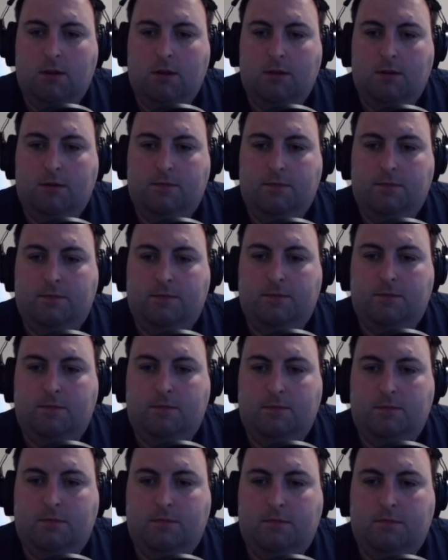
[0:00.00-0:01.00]

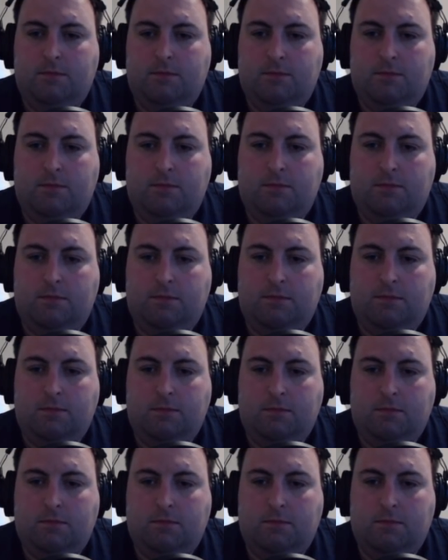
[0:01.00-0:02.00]

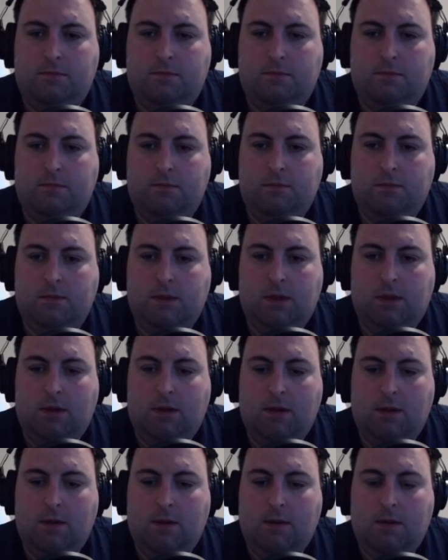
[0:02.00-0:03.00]

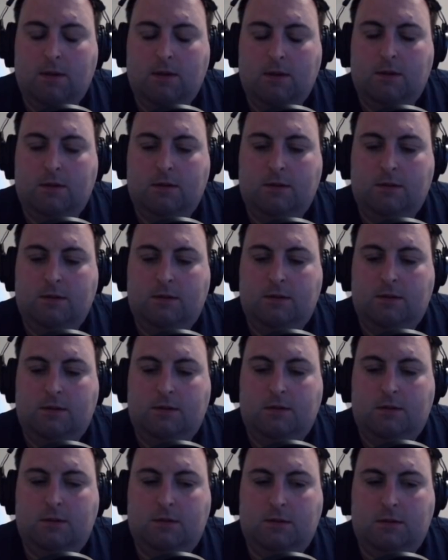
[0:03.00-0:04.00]

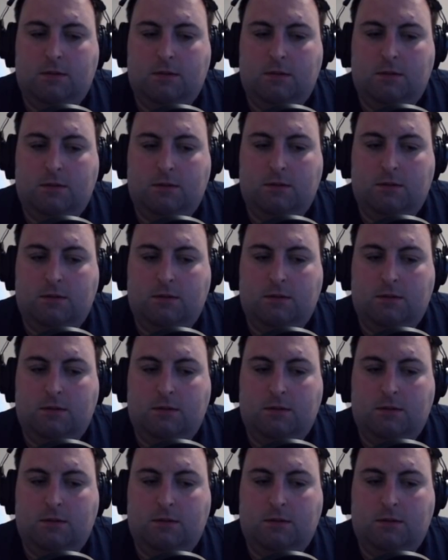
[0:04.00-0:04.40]
The person shown says nothing.